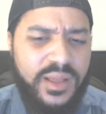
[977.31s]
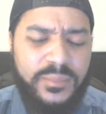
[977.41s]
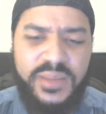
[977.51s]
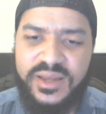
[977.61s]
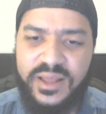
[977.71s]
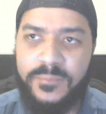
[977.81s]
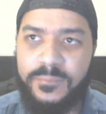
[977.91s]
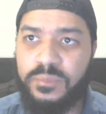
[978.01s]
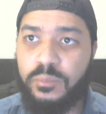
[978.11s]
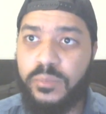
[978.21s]
Maybe not.
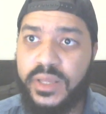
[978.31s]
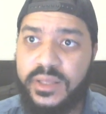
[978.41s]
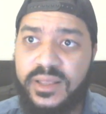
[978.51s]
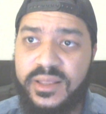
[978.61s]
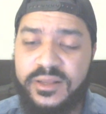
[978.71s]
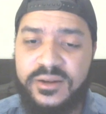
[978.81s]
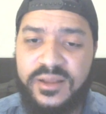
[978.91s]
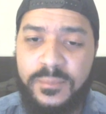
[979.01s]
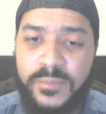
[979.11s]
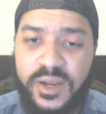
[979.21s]
But he ended
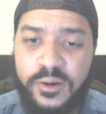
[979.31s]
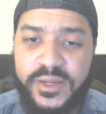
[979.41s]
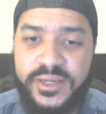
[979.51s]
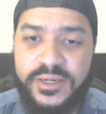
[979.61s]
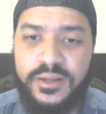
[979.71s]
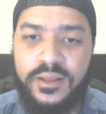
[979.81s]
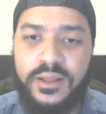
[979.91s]
up marrying